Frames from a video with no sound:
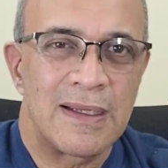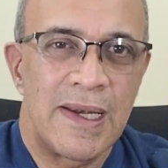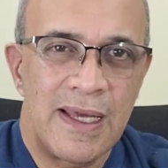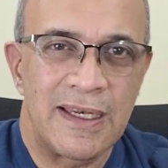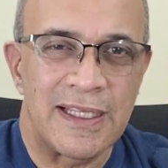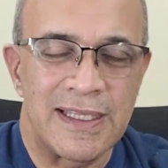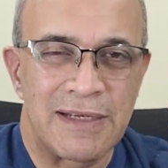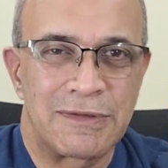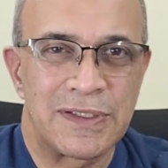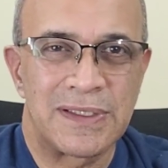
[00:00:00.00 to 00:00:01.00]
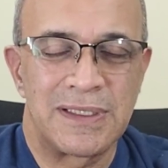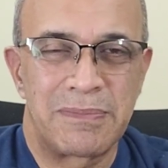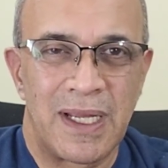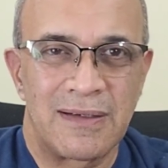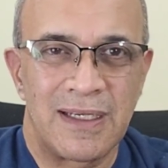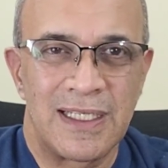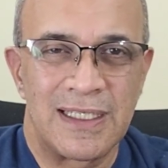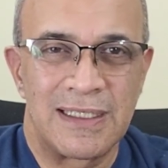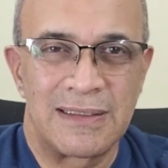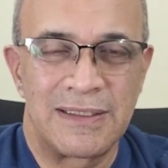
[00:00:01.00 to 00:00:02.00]
Clearly, there was apparently
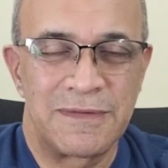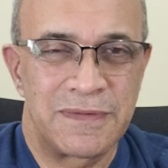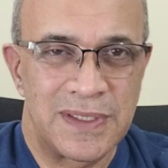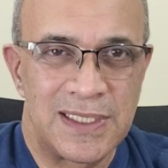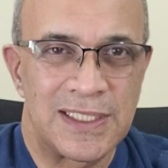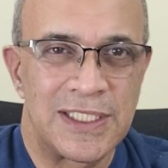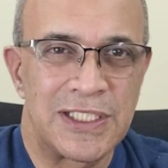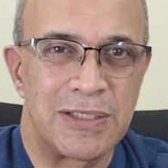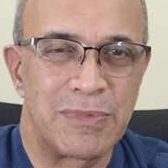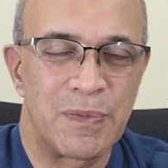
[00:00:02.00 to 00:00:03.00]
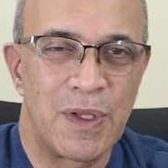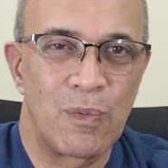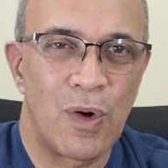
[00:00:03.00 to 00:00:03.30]
a distinction between